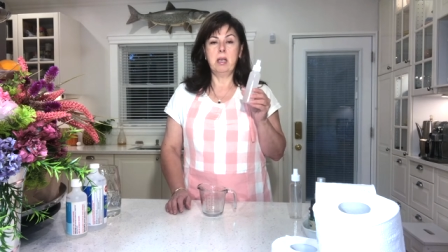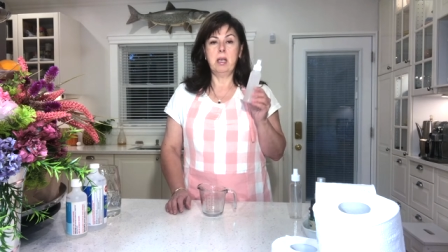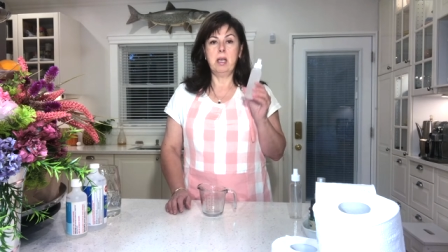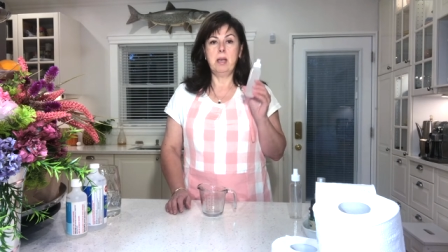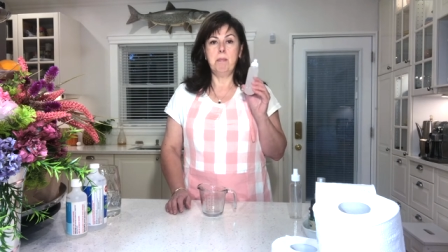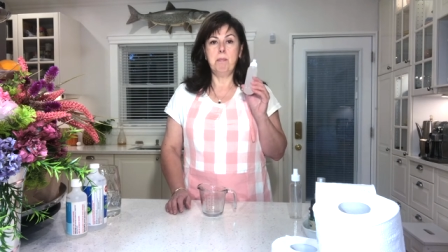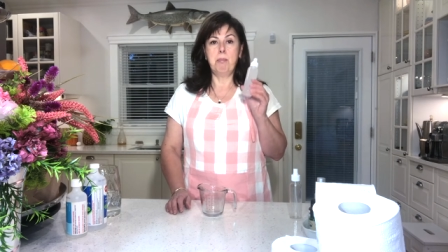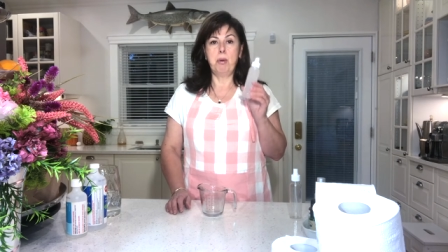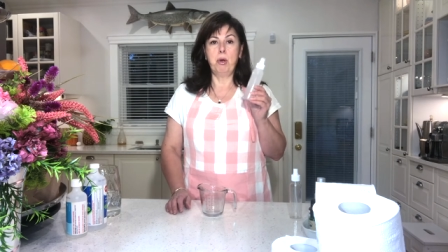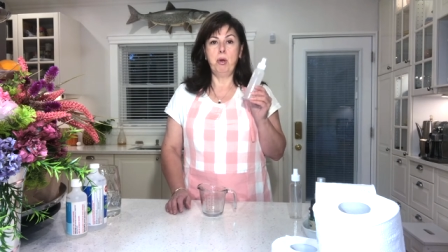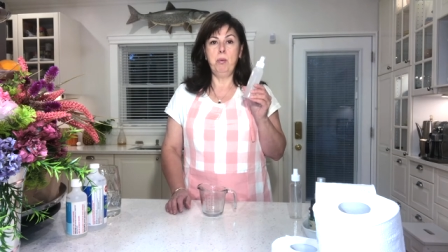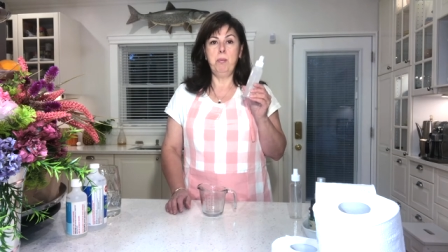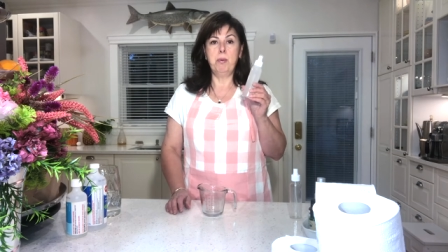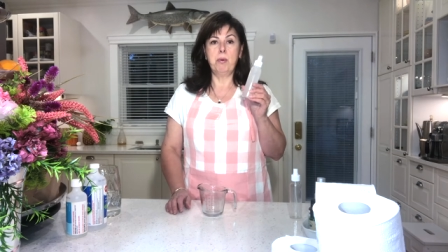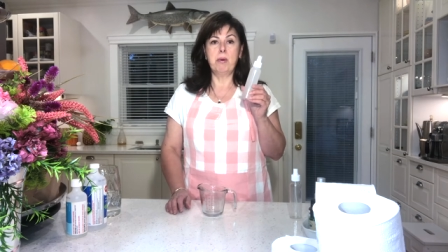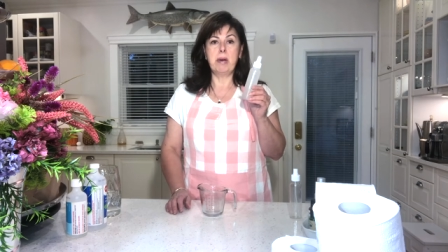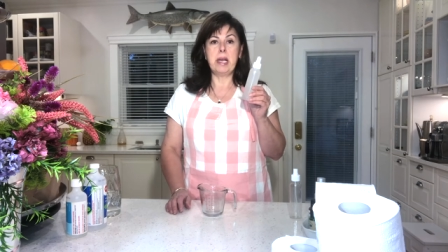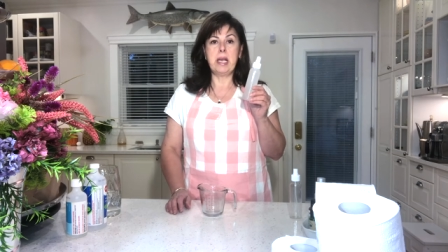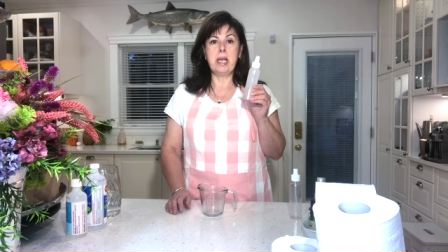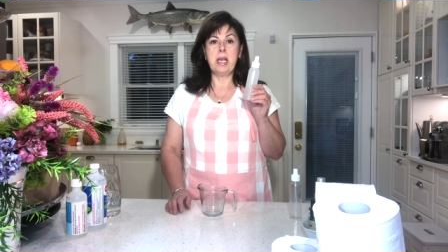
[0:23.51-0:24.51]
And Poop
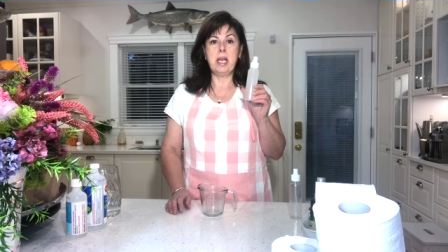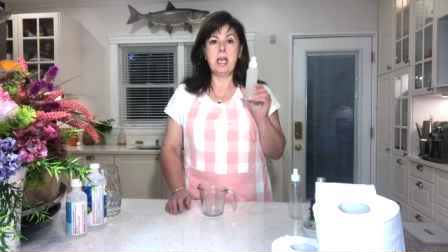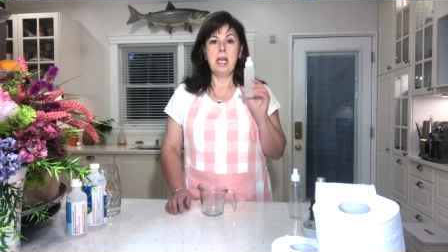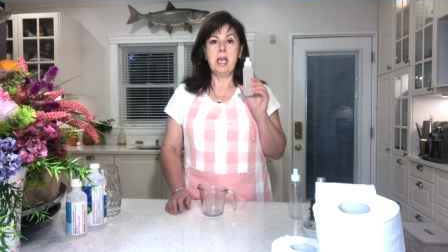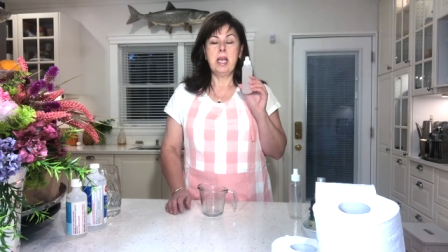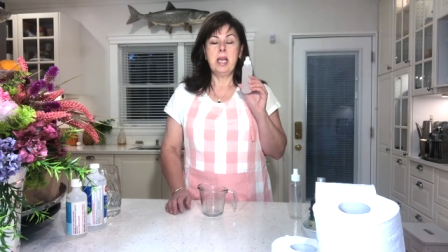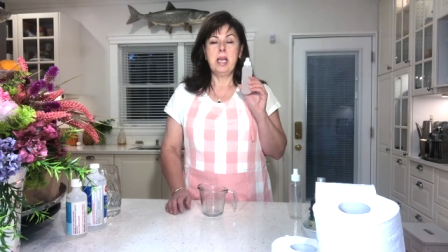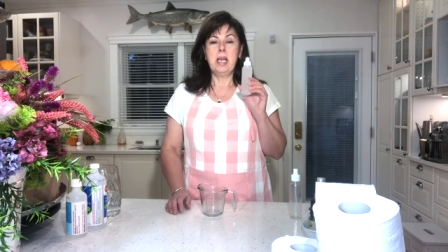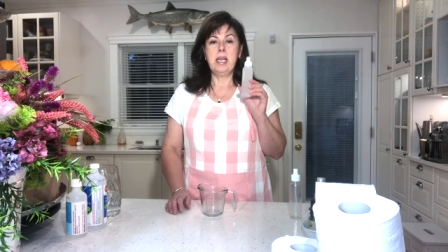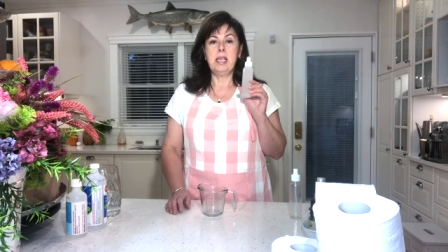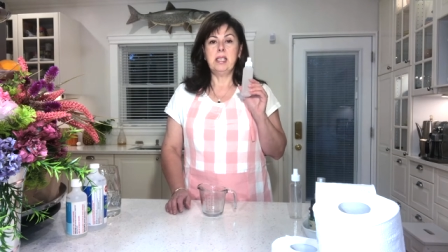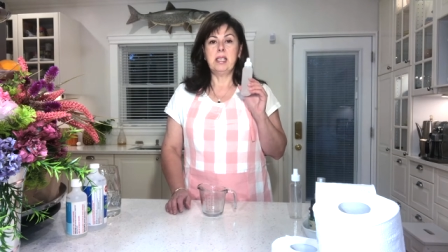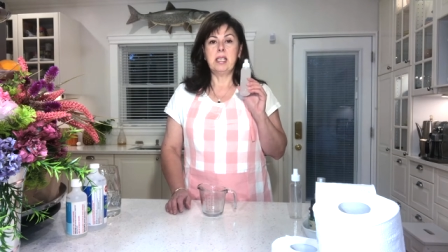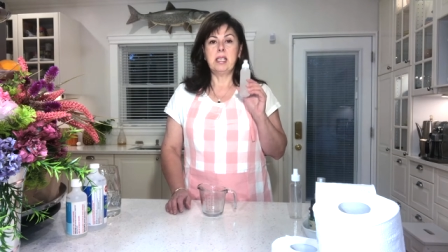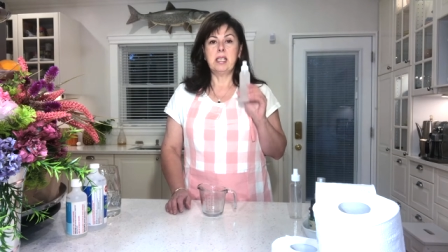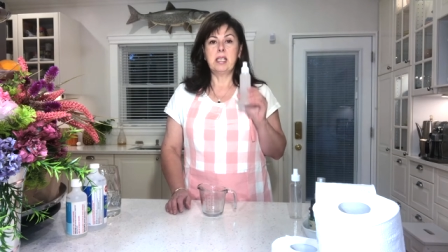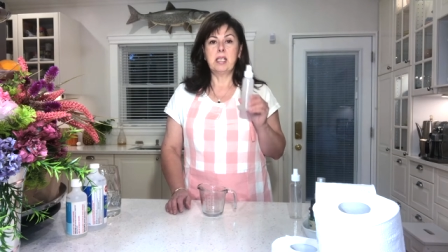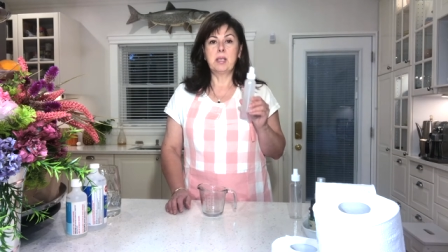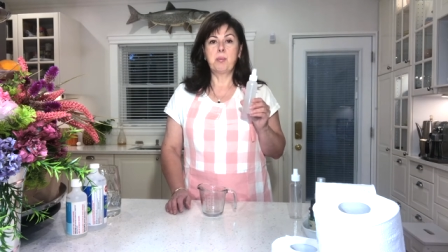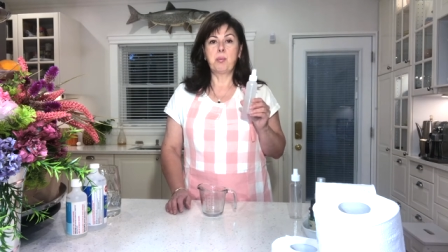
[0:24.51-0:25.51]
Pourrie is a
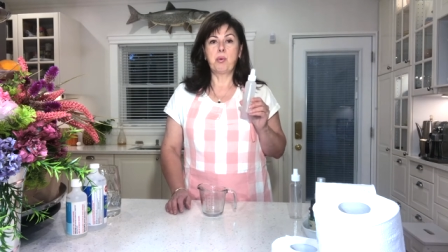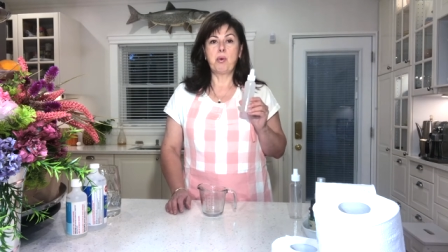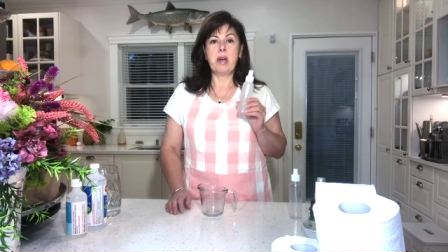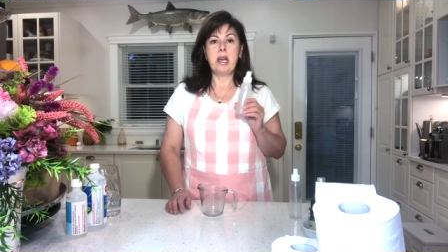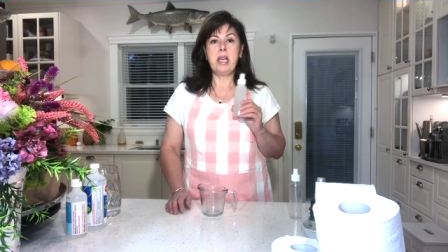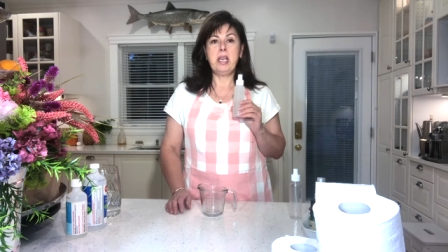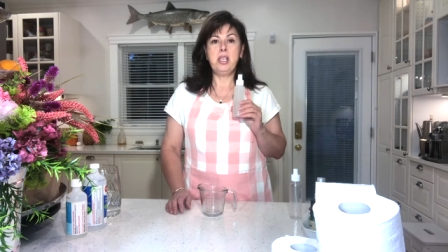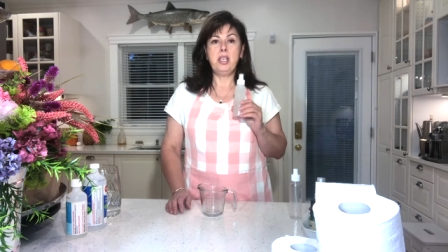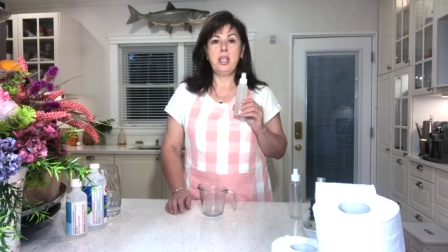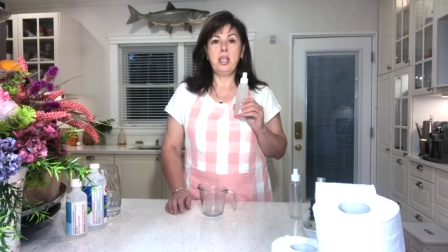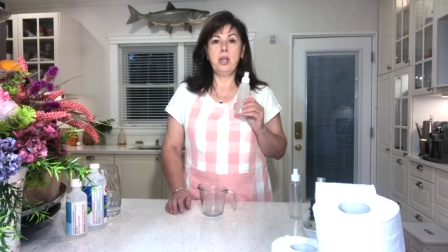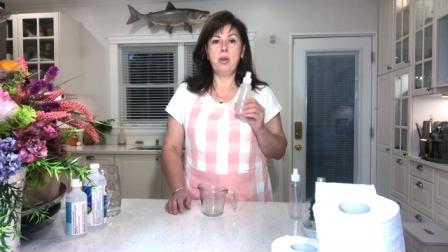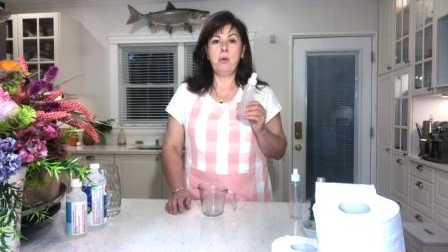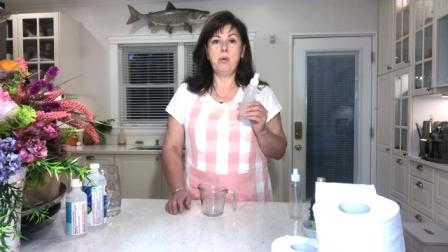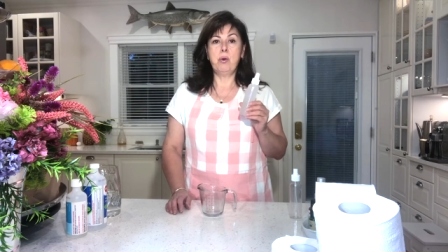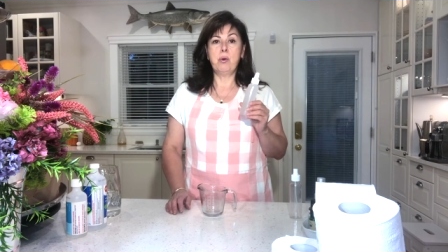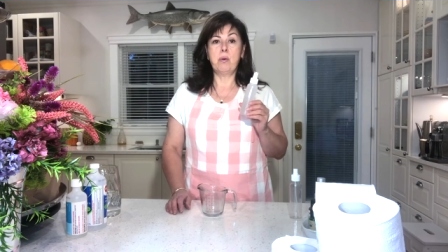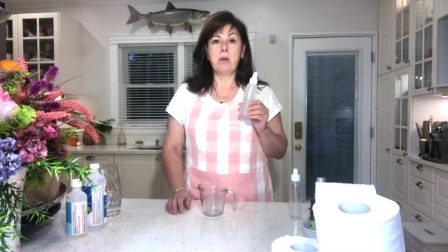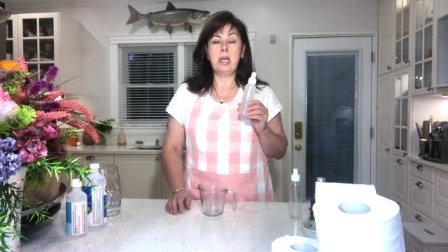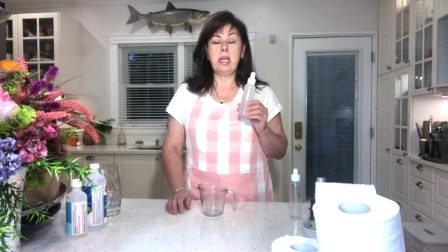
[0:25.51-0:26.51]
spray
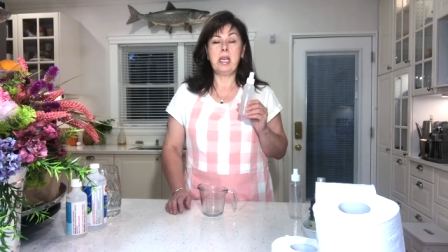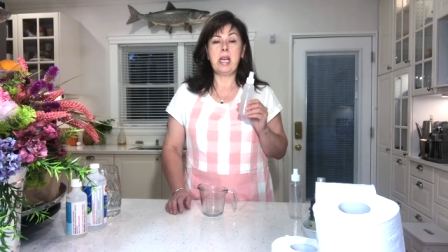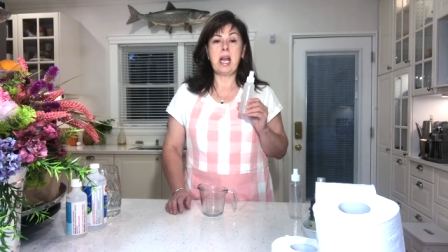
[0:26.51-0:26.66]
deodorant.